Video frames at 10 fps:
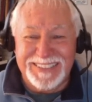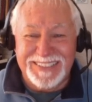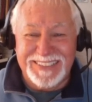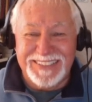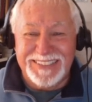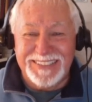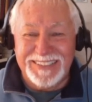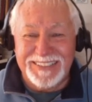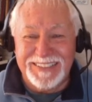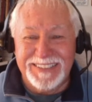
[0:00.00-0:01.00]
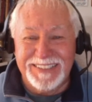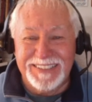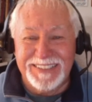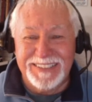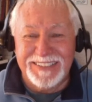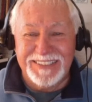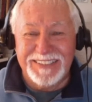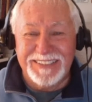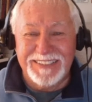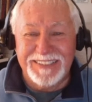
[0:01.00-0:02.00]

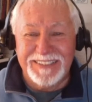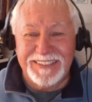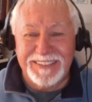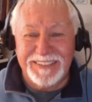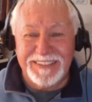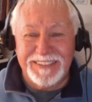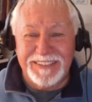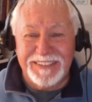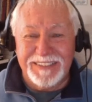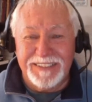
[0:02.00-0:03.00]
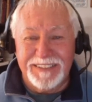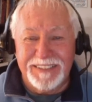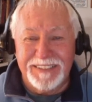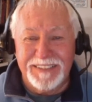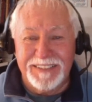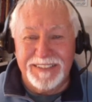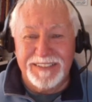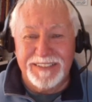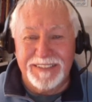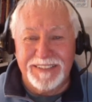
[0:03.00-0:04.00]

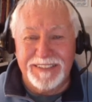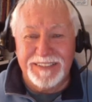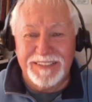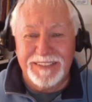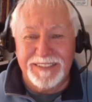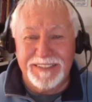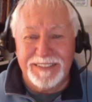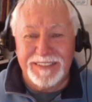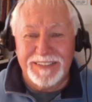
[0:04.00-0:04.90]
(not speaking)